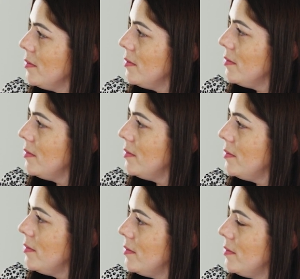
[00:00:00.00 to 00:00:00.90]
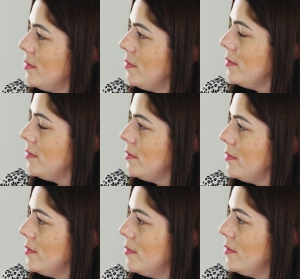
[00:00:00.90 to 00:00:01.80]

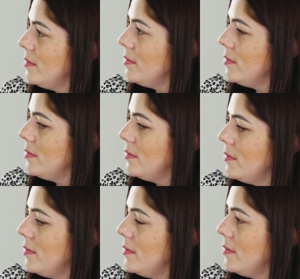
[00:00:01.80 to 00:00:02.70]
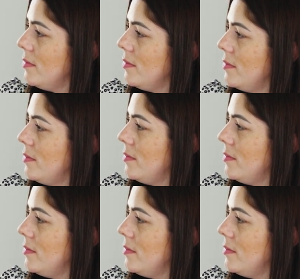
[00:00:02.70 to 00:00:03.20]
(silent)